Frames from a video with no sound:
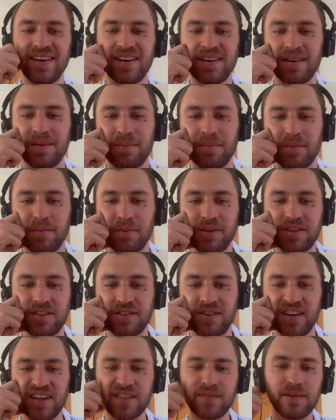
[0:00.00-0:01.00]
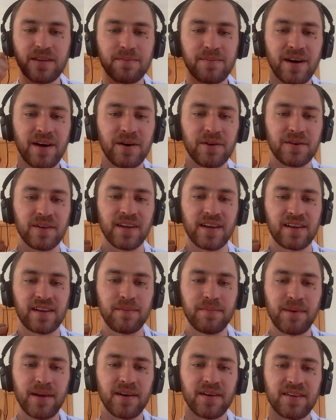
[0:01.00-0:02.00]
what strikes me about like
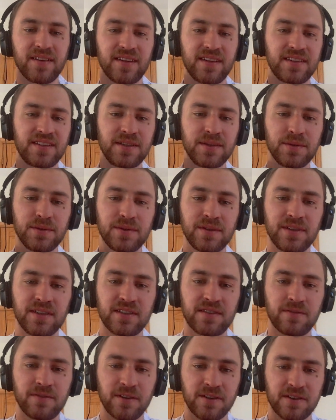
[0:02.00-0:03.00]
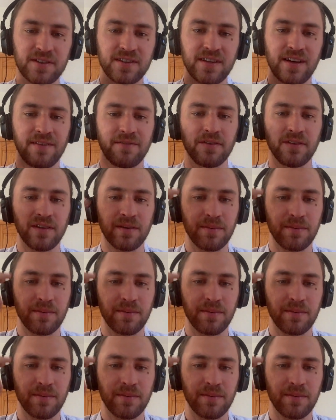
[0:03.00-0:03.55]
compare that to his first novel,